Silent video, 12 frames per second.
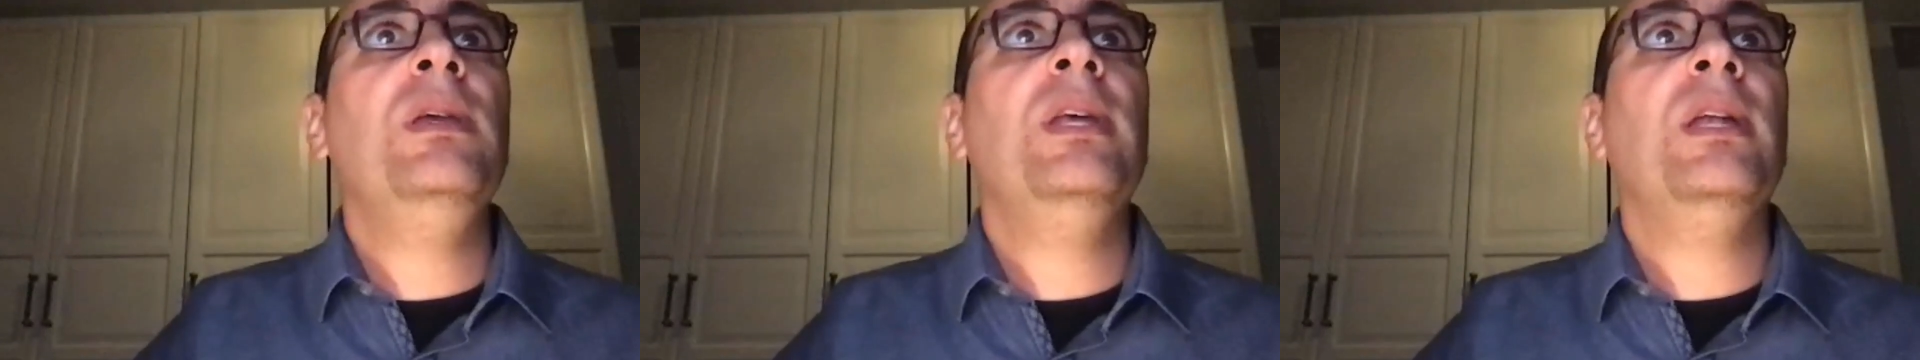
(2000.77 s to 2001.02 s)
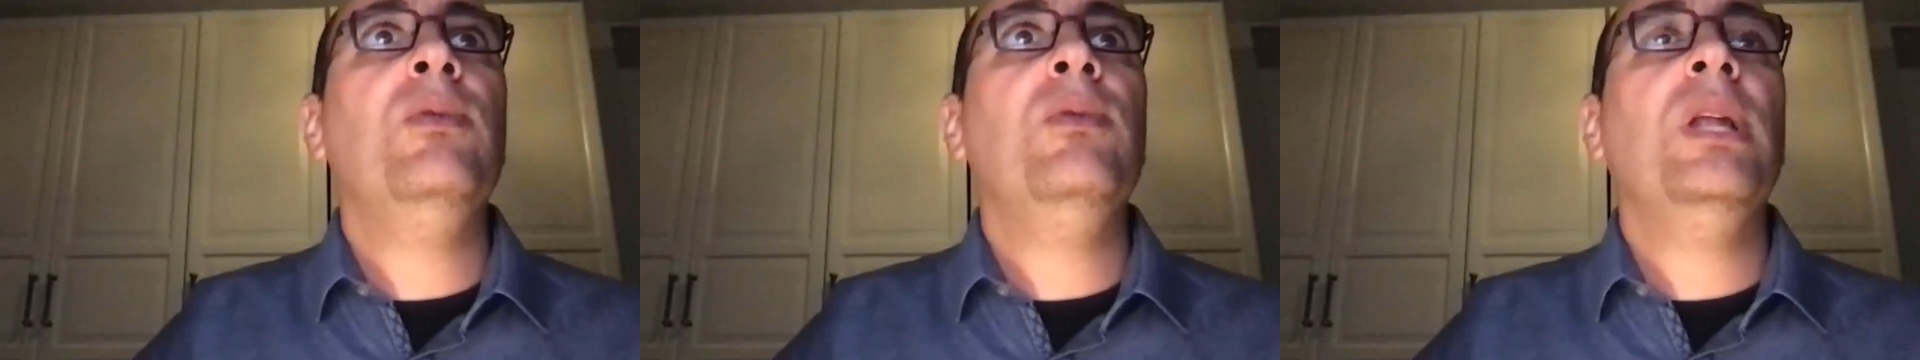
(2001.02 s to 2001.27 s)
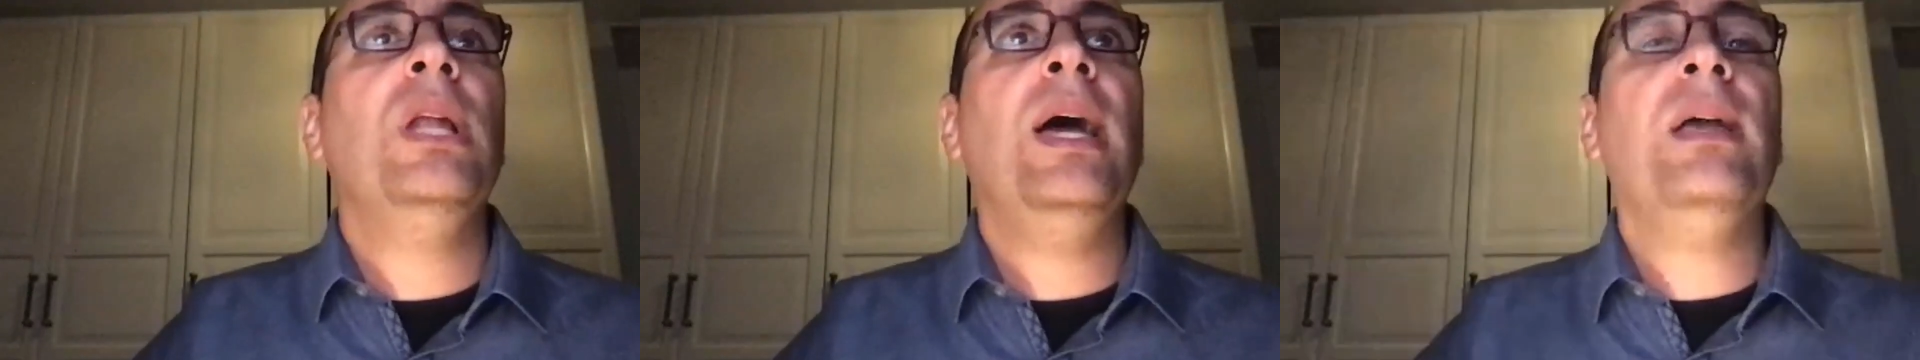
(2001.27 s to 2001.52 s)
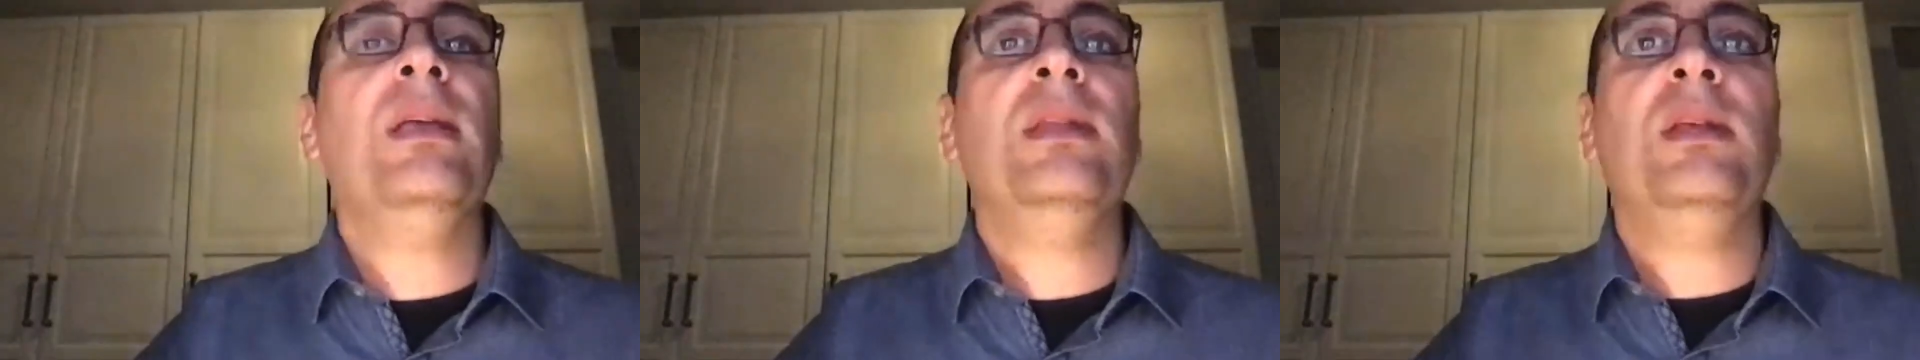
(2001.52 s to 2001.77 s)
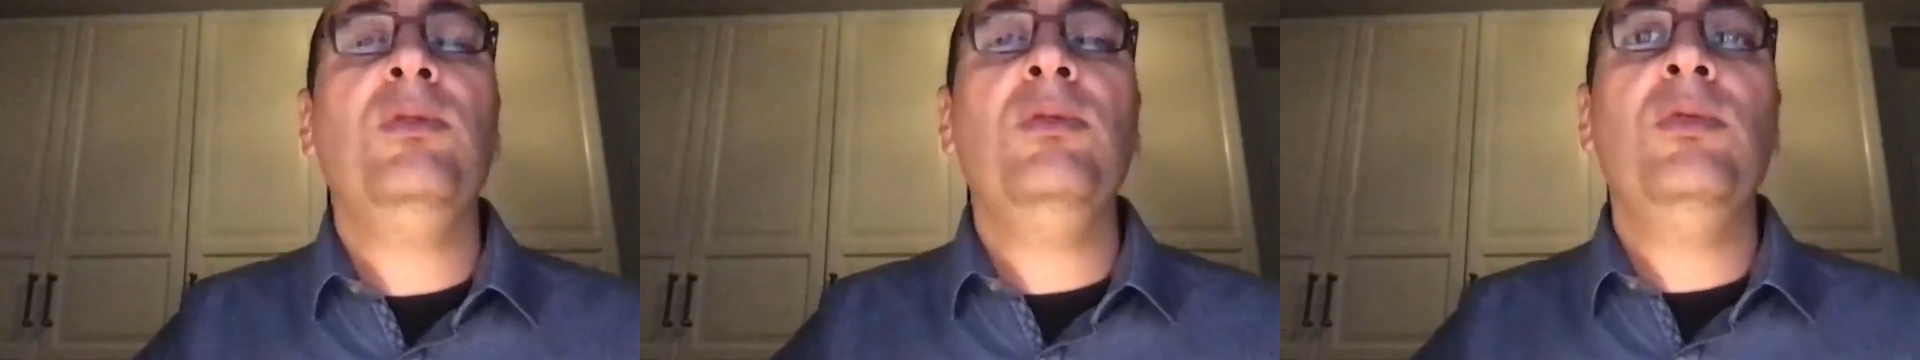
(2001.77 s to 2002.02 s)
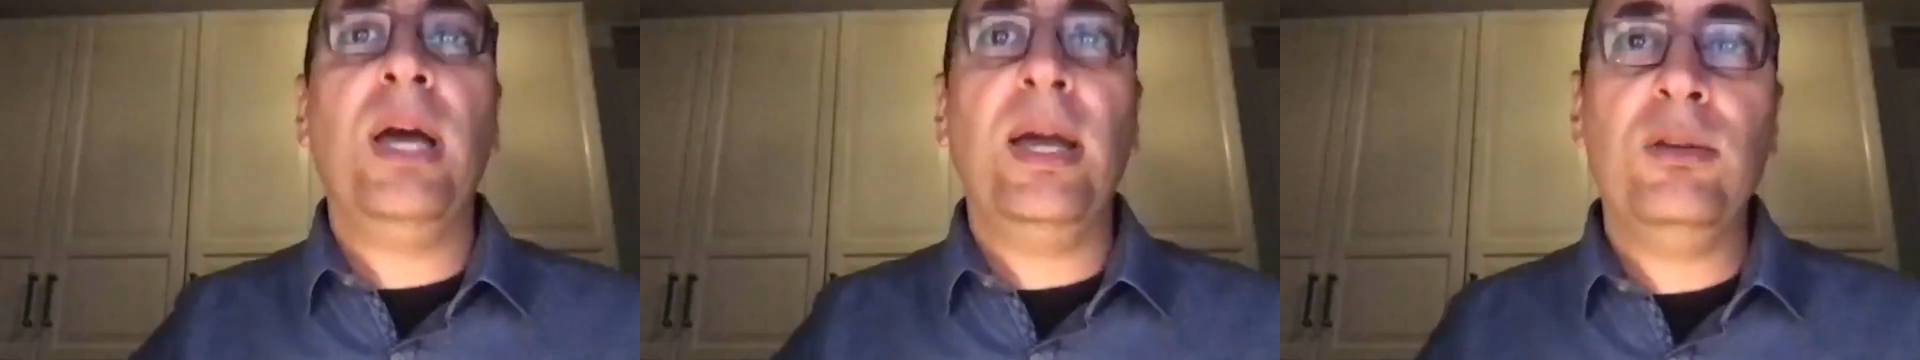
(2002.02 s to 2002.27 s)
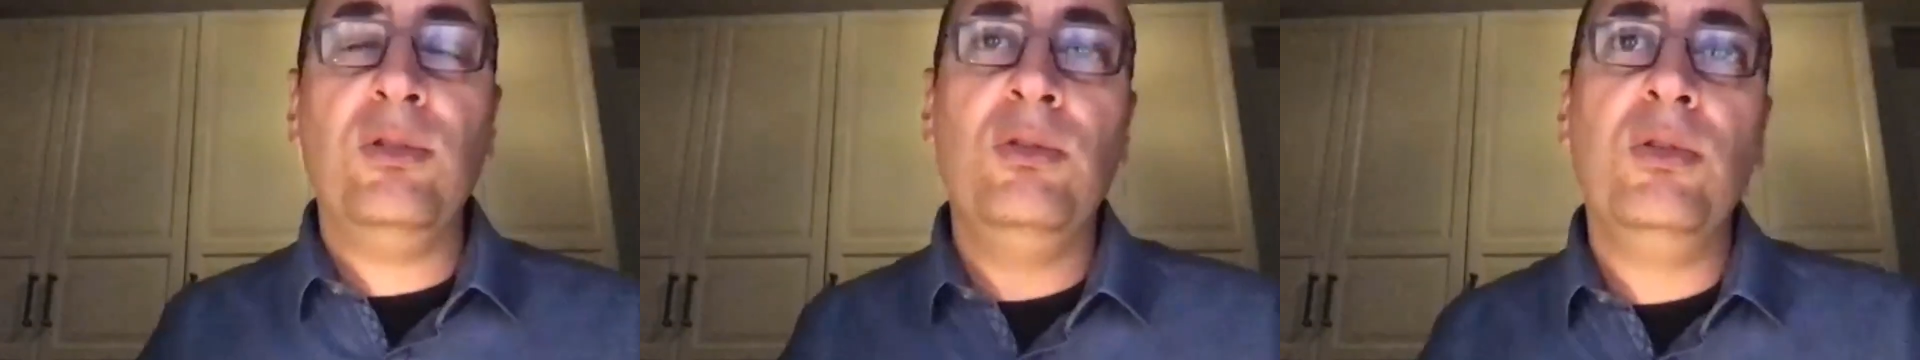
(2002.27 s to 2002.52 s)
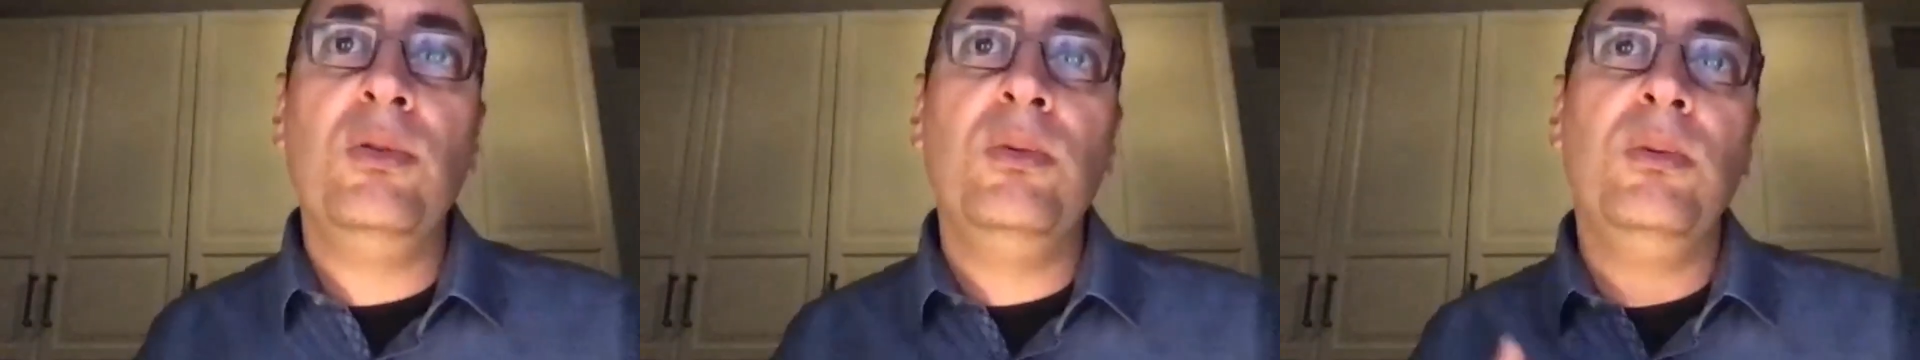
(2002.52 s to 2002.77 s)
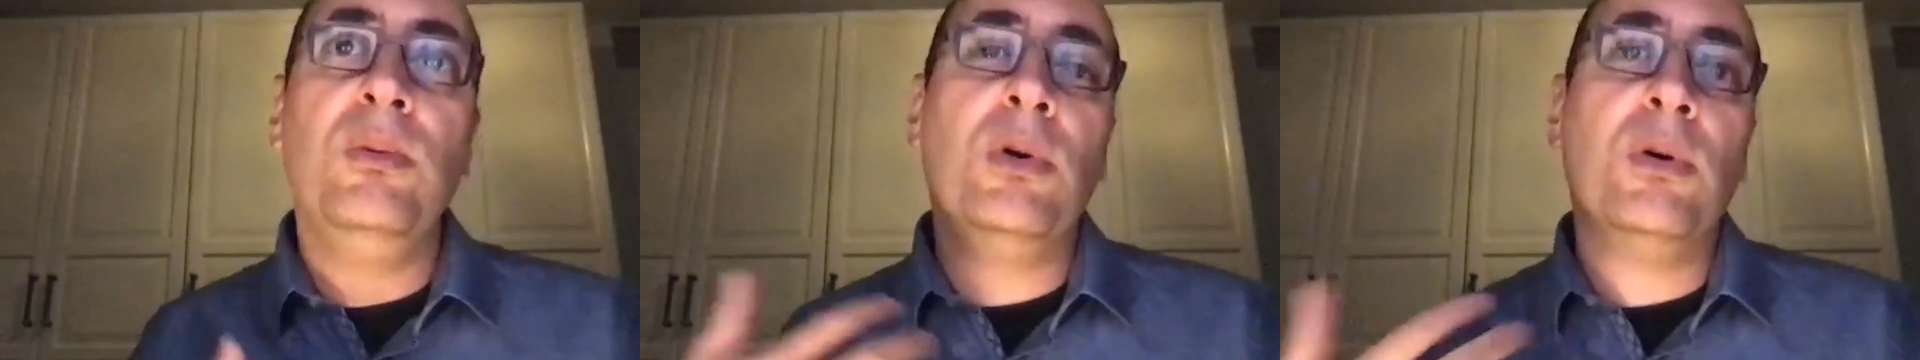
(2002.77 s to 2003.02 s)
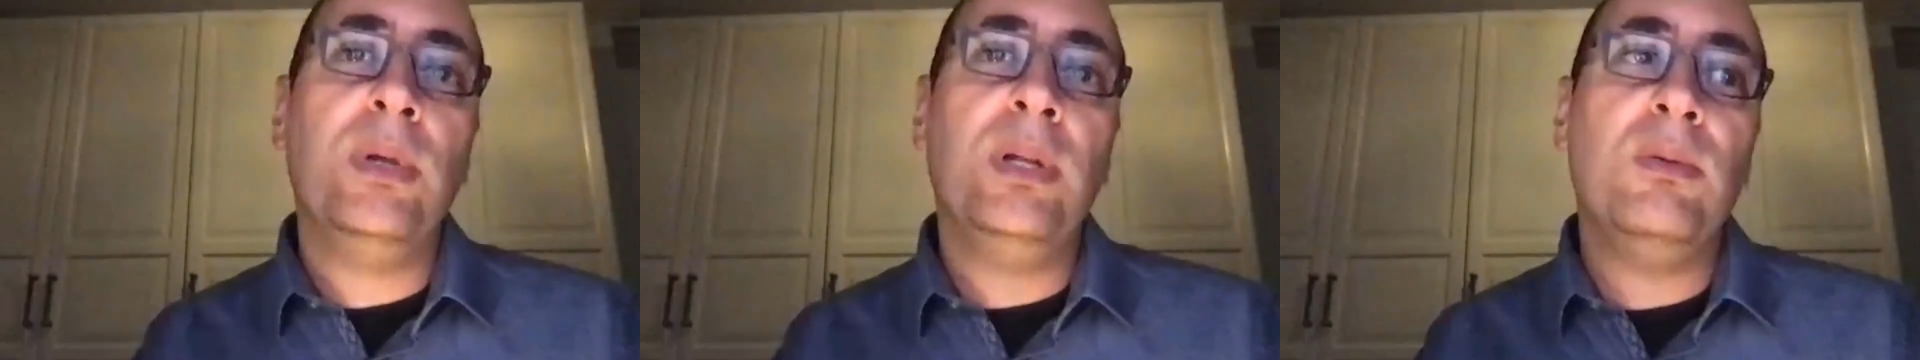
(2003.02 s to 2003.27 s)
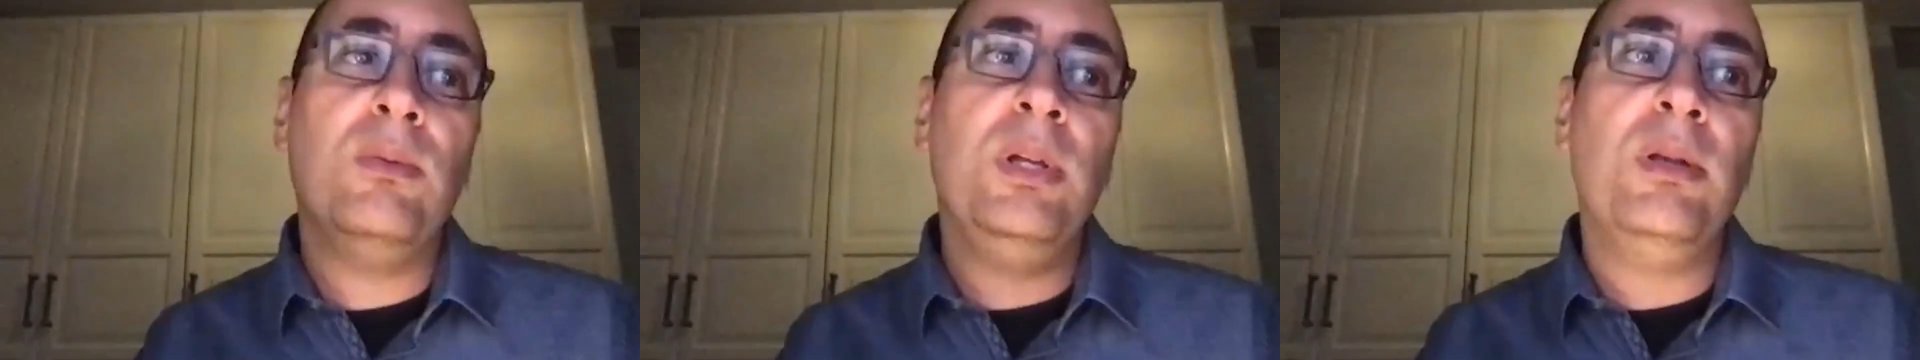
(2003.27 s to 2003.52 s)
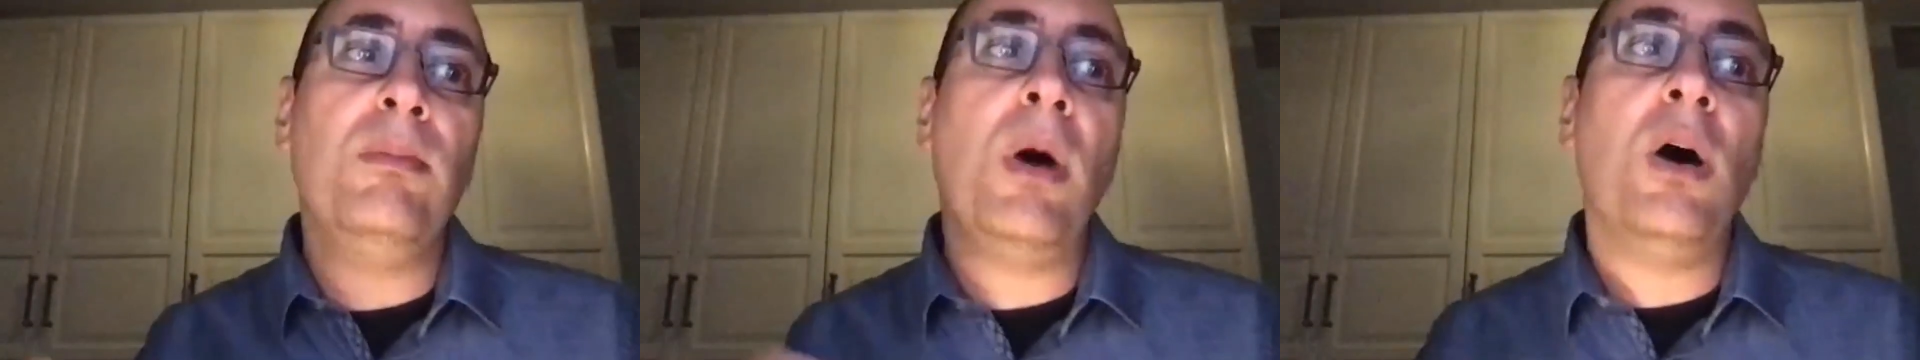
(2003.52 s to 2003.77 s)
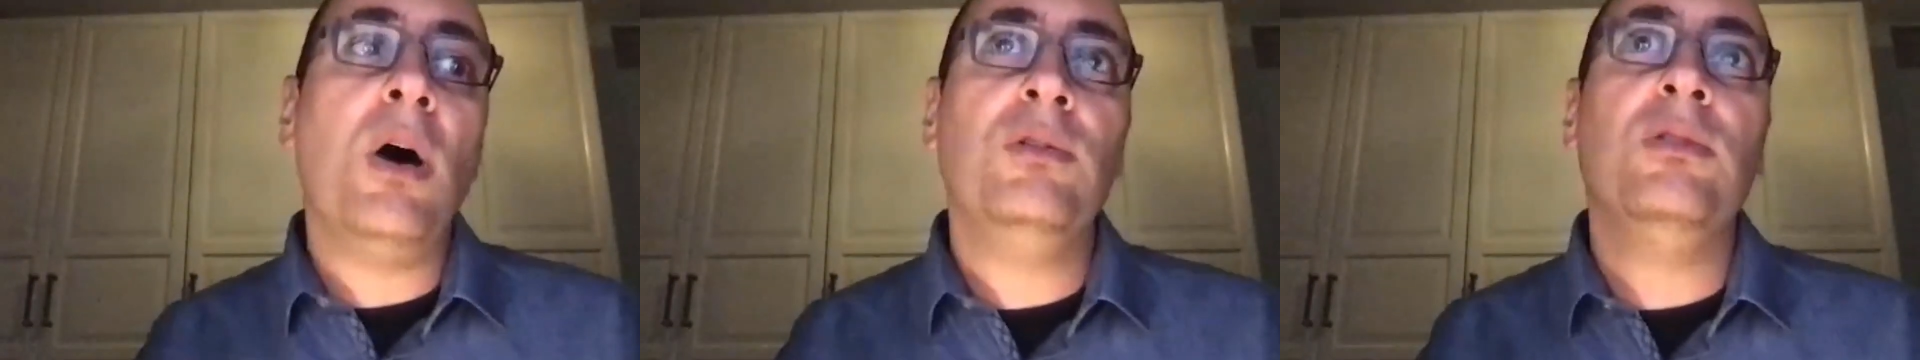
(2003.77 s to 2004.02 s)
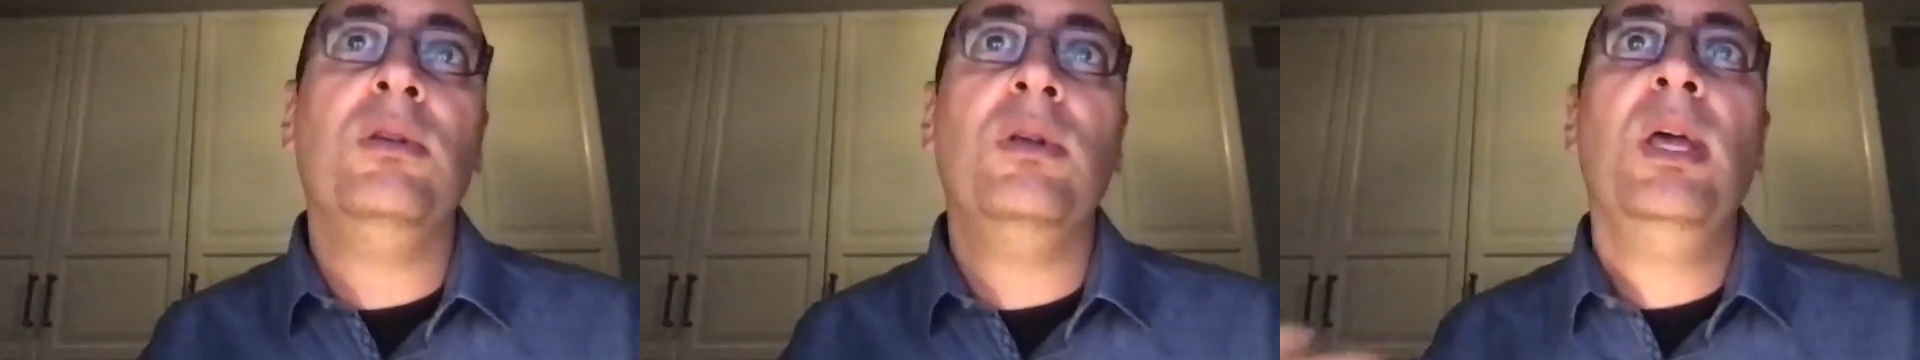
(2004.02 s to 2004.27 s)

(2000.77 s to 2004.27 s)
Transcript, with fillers: that I would like that we would like to do more with with the mouse